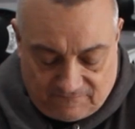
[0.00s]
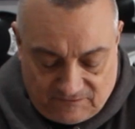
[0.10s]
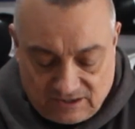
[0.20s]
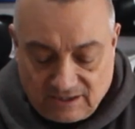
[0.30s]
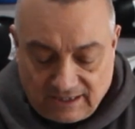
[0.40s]

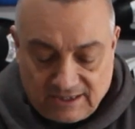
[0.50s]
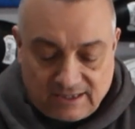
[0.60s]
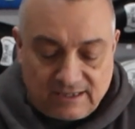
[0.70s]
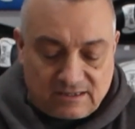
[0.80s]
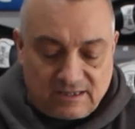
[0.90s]
it's, like I say,
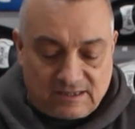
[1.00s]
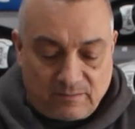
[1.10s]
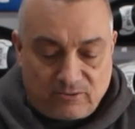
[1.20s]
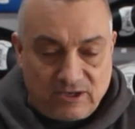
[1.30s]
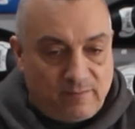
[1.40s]
it's the
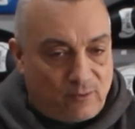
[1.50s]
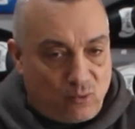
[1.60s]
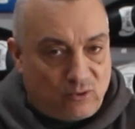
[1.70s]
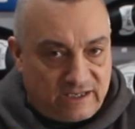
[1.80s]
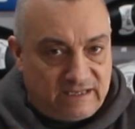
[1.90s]

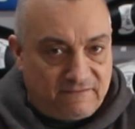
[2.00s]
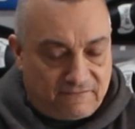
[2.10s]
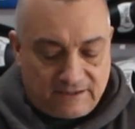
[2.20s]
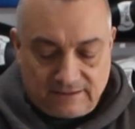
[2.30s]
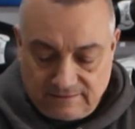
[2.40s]
pre-broken in
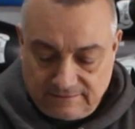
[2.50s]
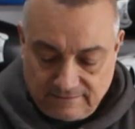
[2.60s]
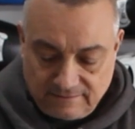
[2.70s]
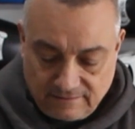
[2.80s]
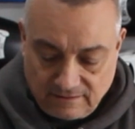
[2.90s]
feel
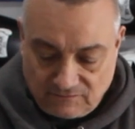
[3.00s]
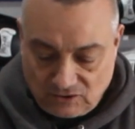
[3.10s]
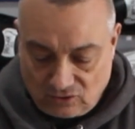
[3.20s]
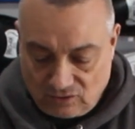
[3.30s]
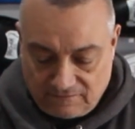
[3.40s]
of the
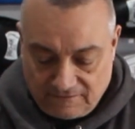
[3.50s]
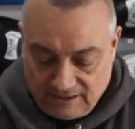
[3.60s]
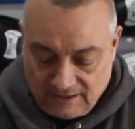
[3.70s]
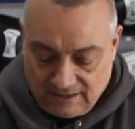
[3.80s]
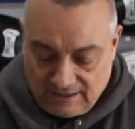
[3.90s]
glove.
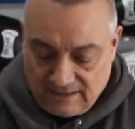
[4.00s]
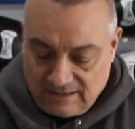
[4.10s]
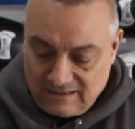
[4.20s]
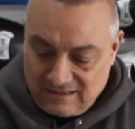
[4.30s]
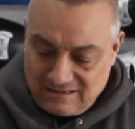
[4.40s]

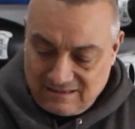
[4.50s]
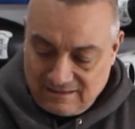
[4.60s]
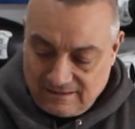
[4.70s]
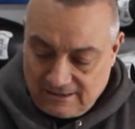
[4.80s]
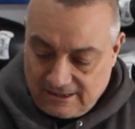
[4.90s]

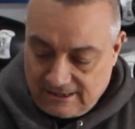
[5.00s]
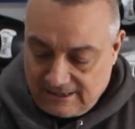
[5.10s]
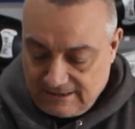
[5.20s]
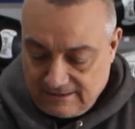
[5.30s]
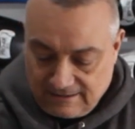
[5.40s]

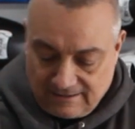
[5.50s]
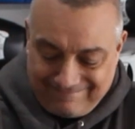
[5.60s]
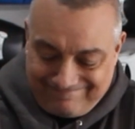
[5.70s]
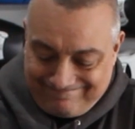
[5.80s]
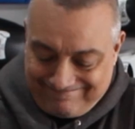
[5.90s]
They
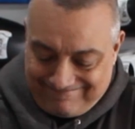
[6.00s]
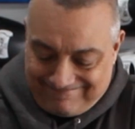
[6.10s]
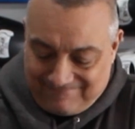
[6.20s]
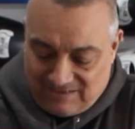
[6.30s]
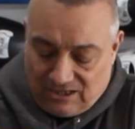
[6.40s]

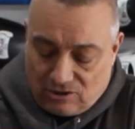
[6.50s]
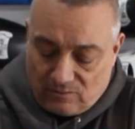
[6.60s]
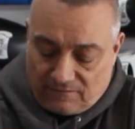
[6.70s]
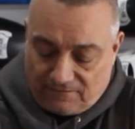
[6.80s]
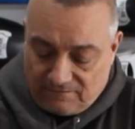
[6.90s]
come
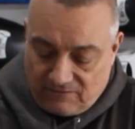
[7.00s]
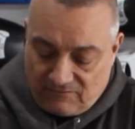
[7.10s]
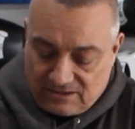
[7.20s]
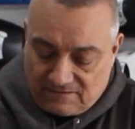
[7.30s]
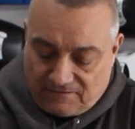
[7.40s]
with the
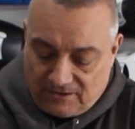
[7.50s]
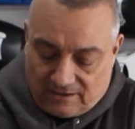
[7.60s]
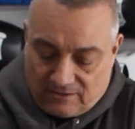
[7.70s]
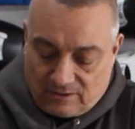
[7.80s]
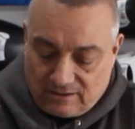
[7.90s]
wrist
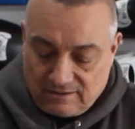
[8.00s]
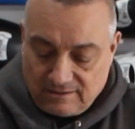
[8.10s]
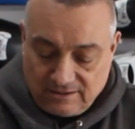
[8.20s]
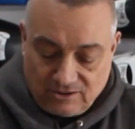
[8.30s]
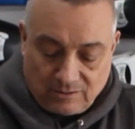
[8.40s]
fairly well.
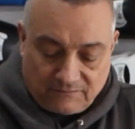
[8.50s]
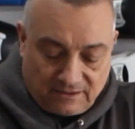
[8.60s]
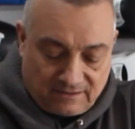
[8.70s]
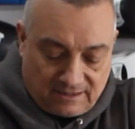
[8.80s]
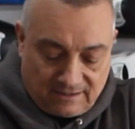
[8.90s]
They do have
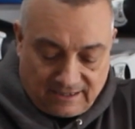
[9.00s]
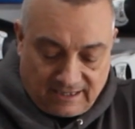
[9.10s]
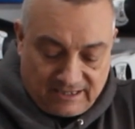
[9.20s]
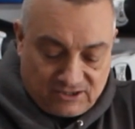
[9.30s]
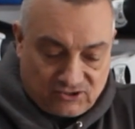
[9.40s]
the
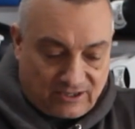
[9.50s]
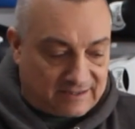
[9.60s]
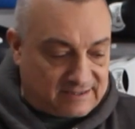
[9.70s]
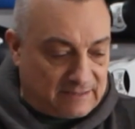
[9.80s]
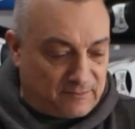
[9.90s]
lace track
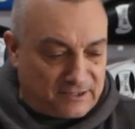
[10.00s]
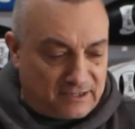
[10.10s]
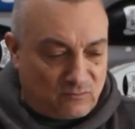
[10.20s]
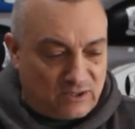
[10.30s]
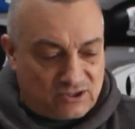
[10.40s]
type of
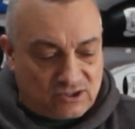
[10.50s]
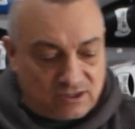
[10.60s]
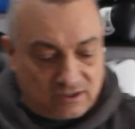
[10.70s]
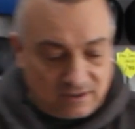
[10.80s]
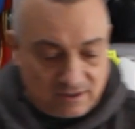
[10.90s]
thing, which
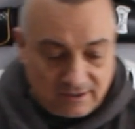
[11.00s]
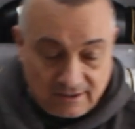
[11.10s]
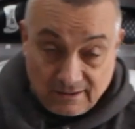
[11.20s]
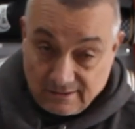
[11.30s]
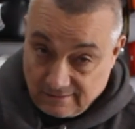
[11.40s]

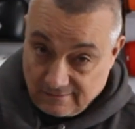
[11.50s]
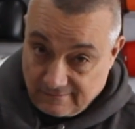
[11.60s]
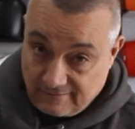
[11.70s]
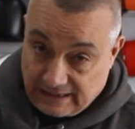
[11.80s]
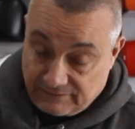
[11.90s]

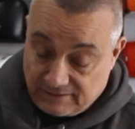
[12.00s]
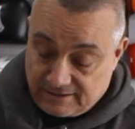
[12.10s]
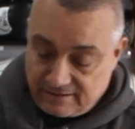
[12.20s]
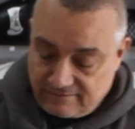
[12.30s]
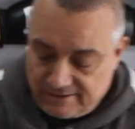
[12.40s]
Rival
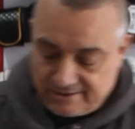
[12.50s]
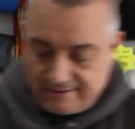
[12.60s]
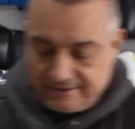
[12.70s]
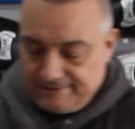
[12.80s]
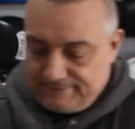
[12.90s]
did
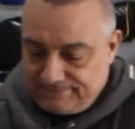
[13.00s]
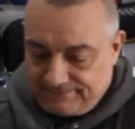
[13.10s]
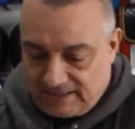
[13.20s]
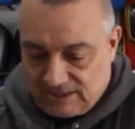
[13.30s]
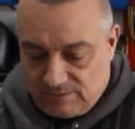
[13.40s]
originally,
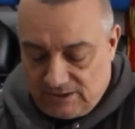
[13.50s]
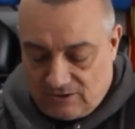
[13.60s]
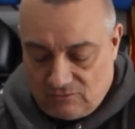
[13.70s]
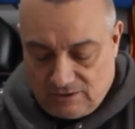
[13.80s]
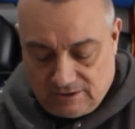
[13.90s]
as we
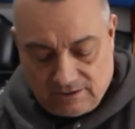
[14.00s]
know.